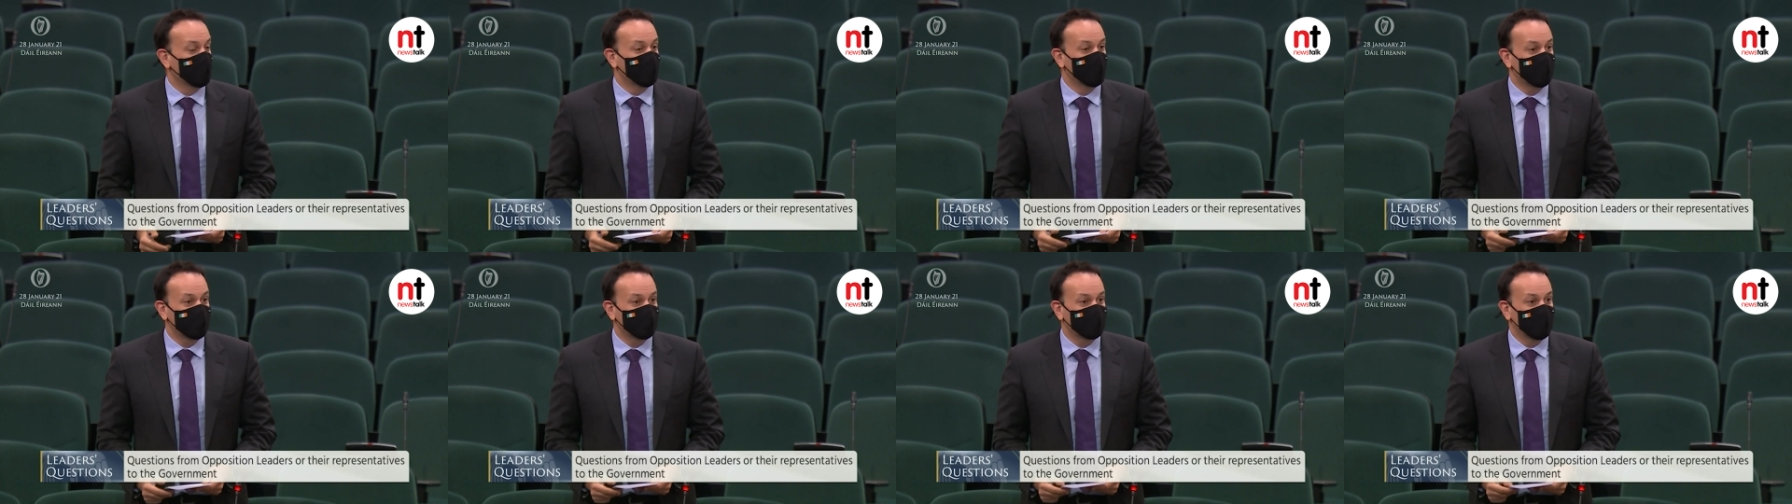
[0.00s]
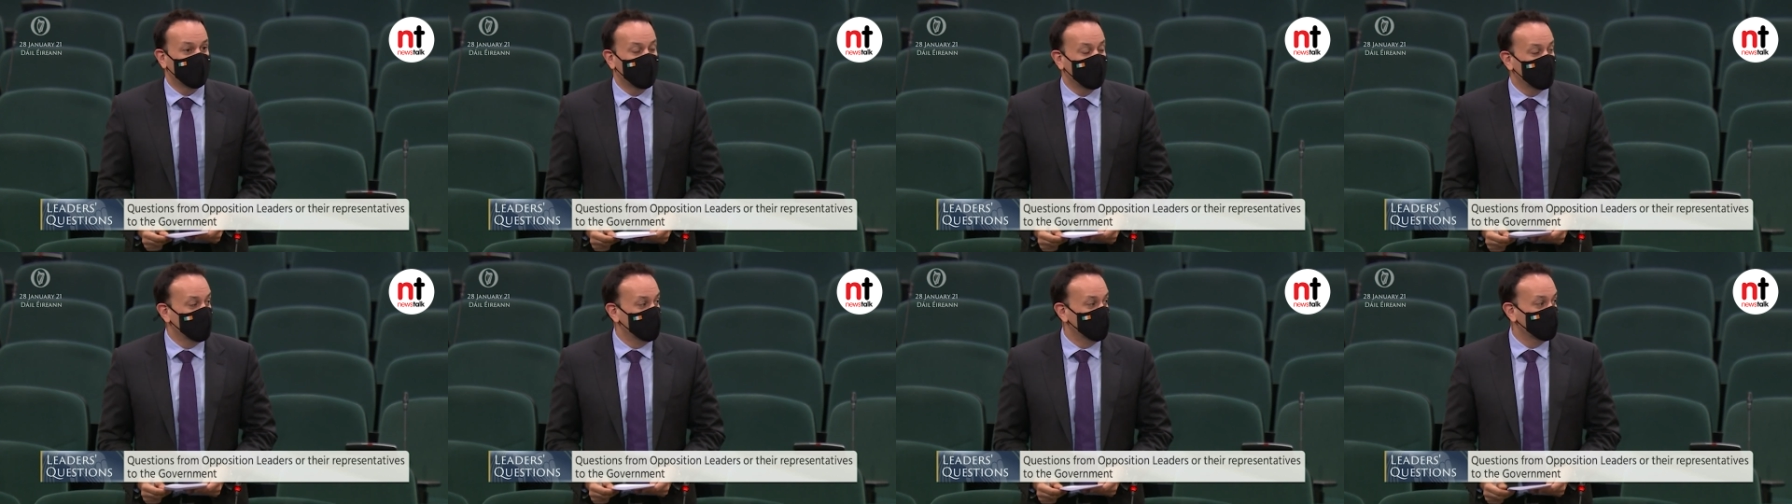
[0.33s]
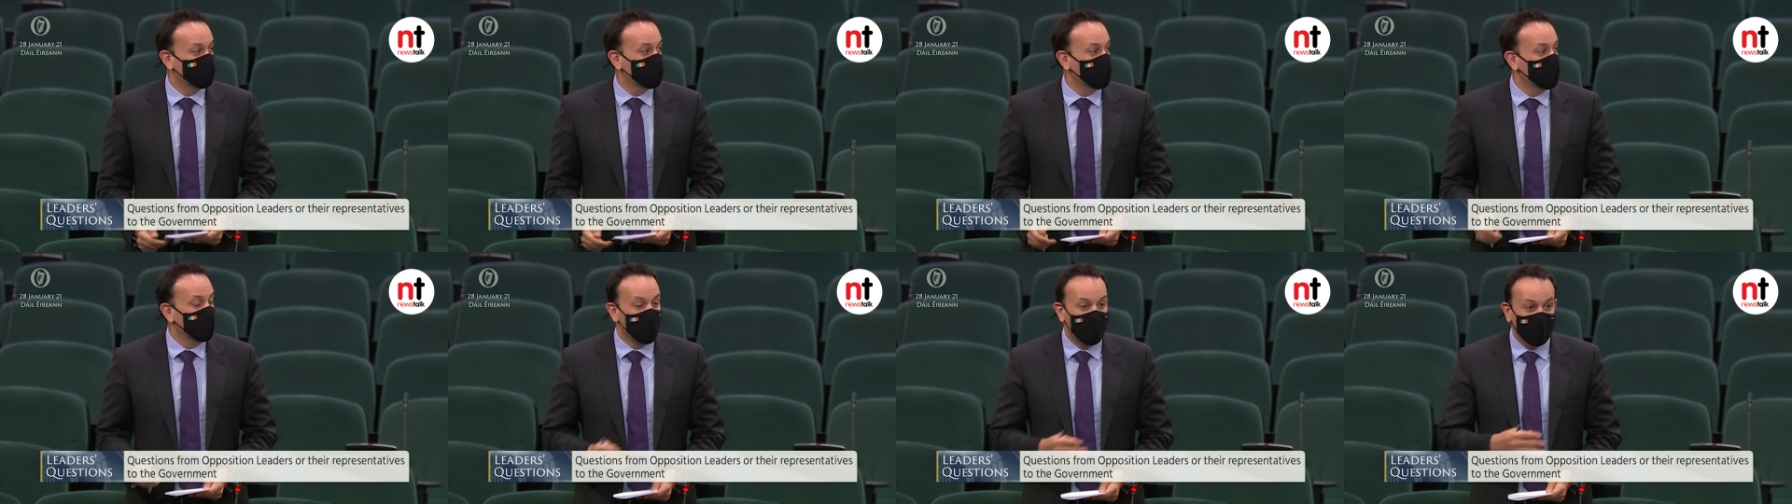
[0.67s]
on this
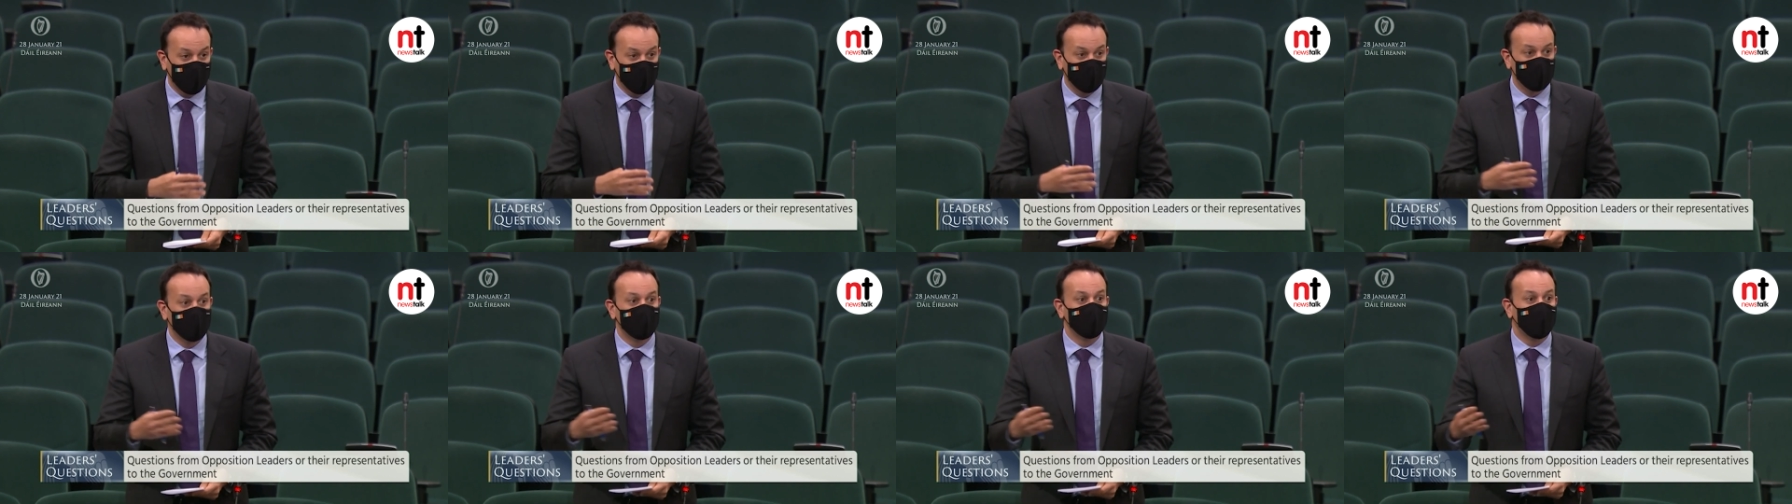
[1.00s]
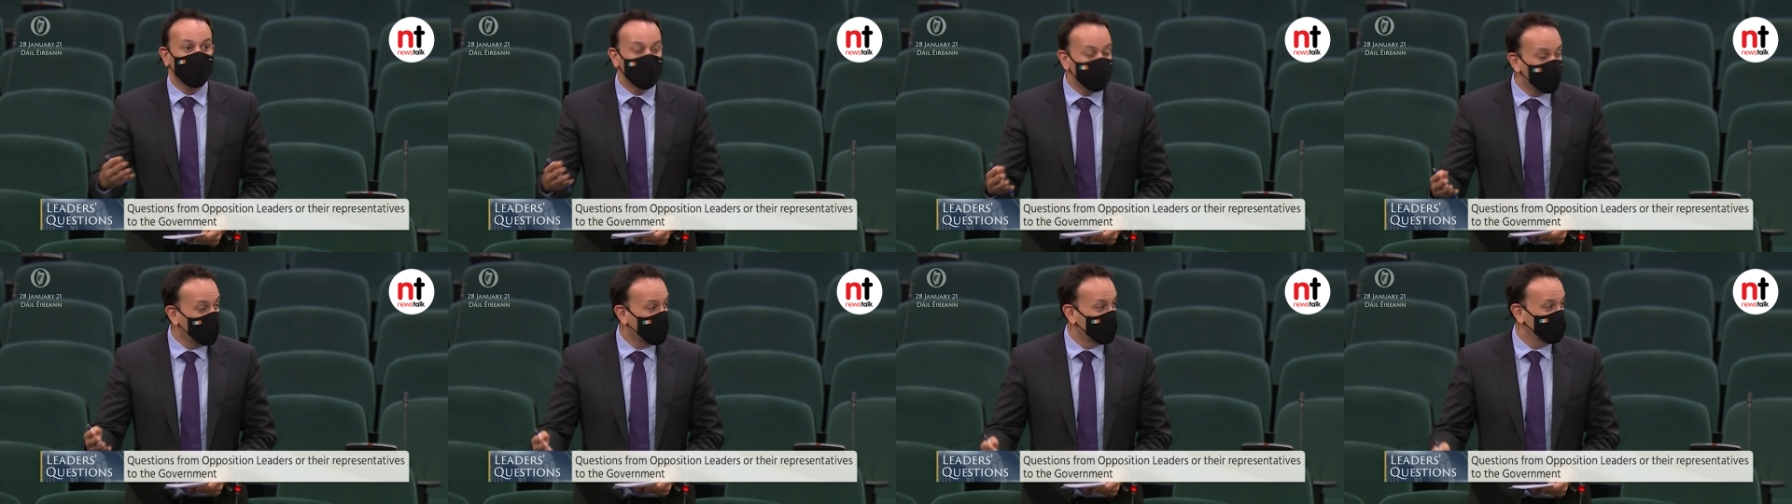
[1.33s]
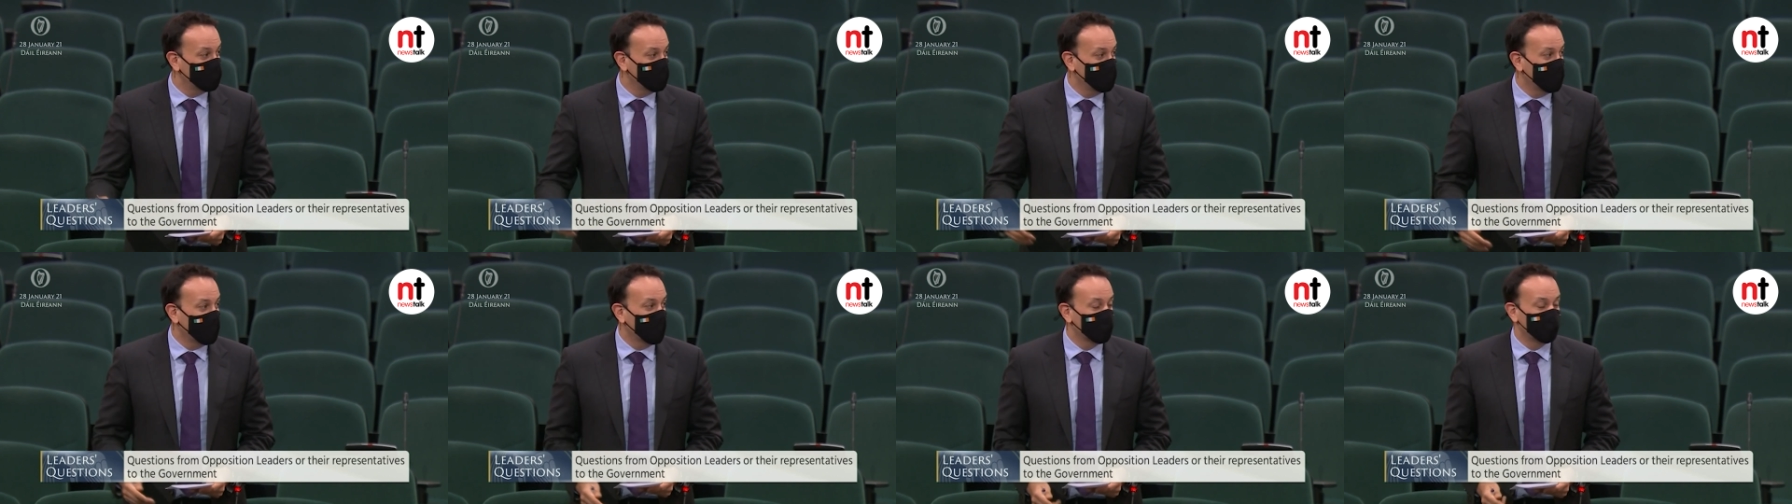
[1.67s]
island longer than my
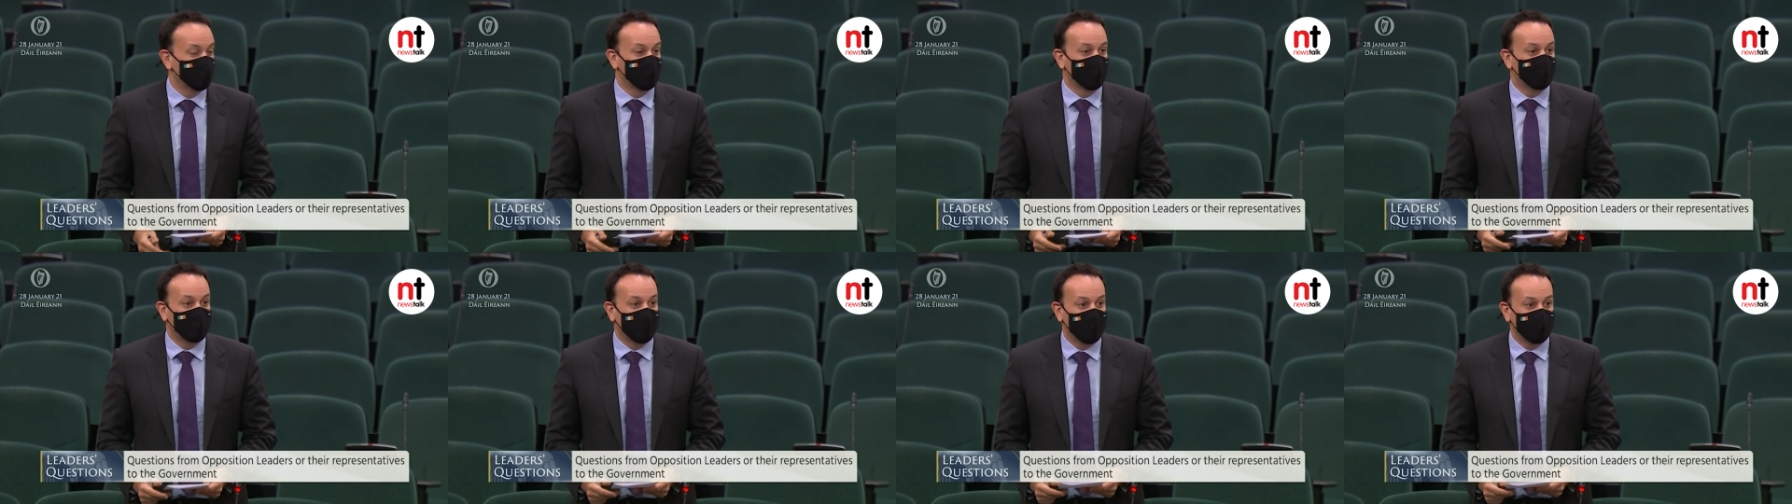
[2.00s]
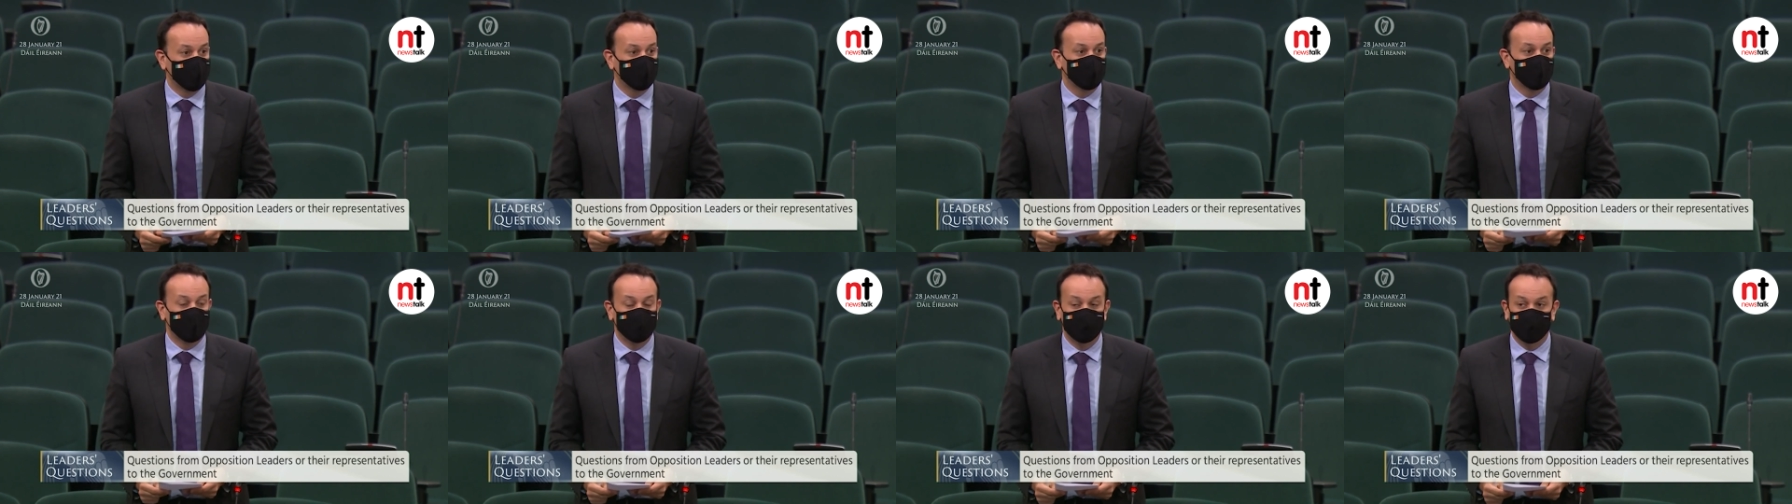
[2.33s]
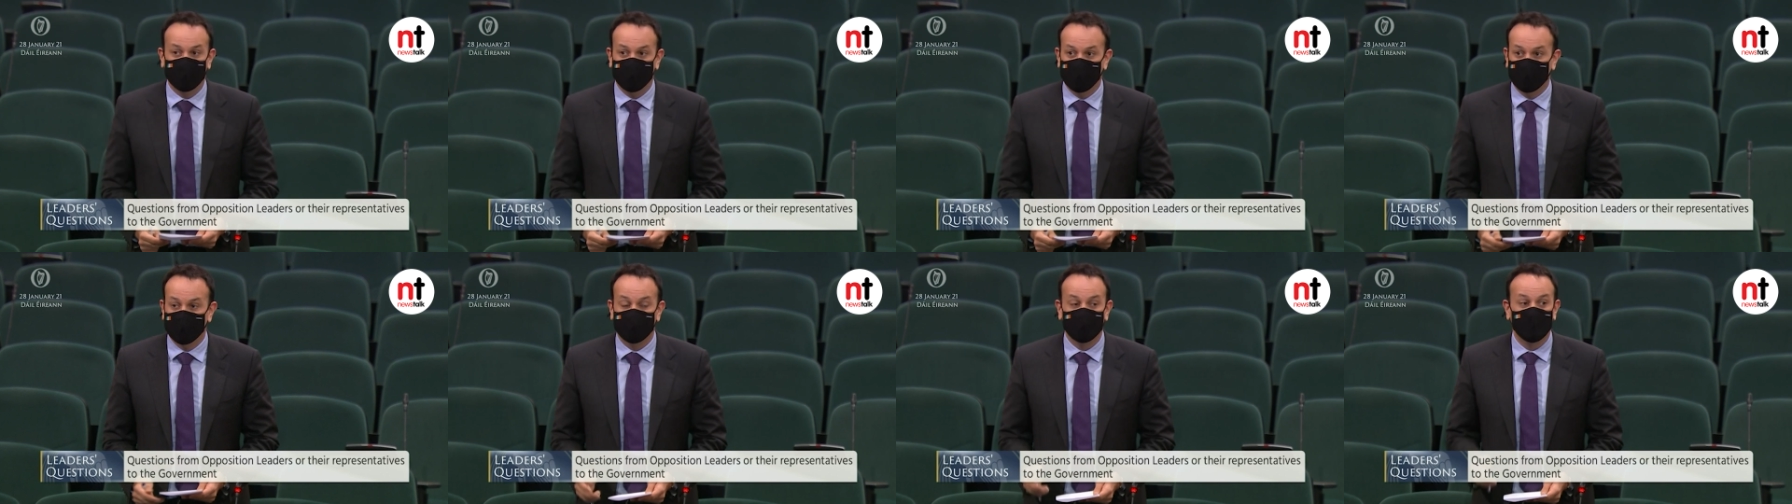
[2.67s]
party has in the past
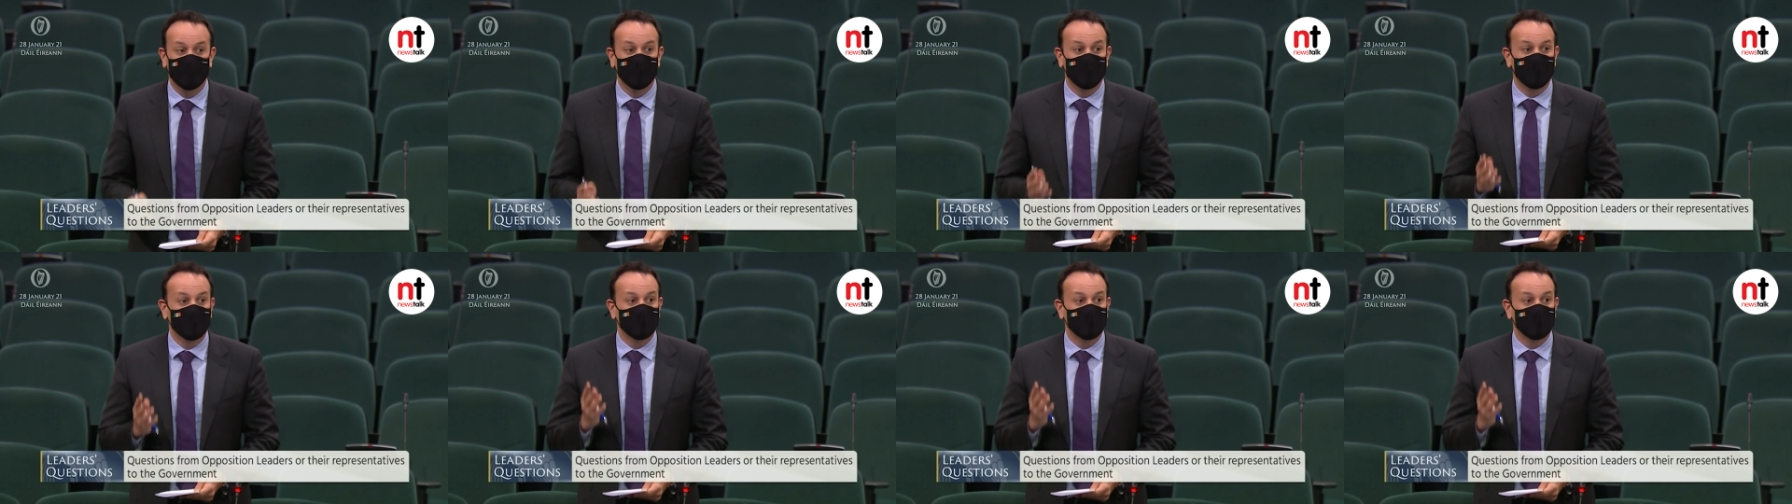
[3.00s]
20 years.